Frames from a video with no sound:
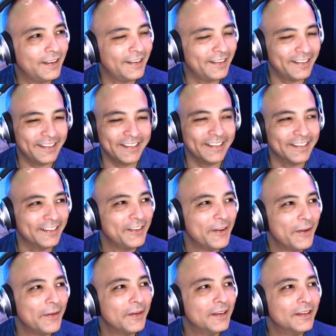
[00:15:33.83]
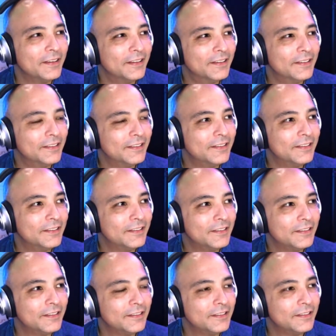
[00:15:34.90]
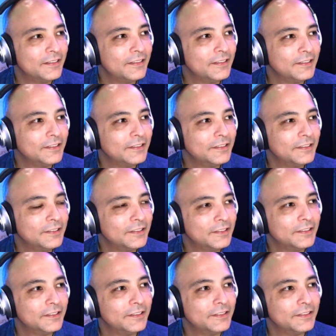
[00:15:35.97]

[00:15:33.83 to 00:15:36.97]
(not speaking)